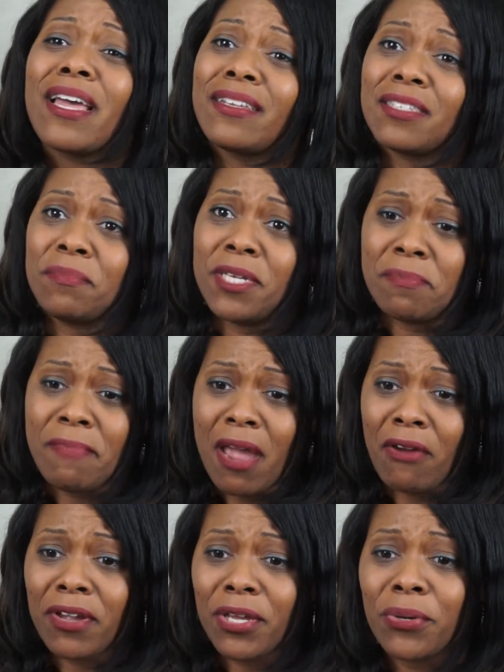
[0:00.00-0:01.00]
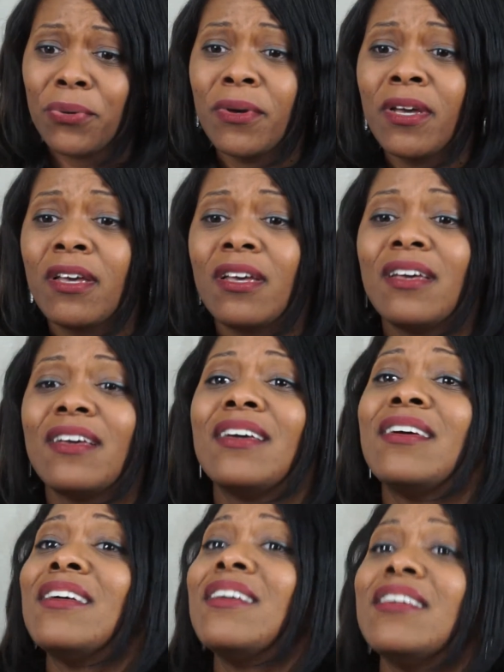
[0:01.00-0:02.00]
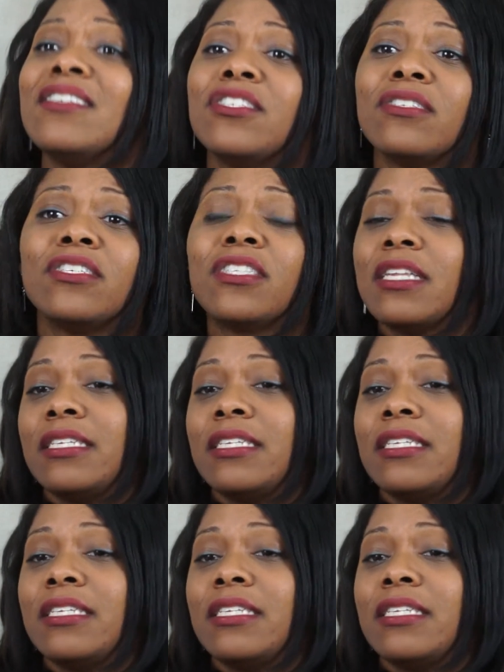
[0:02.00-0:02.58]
ask me to marry you. Just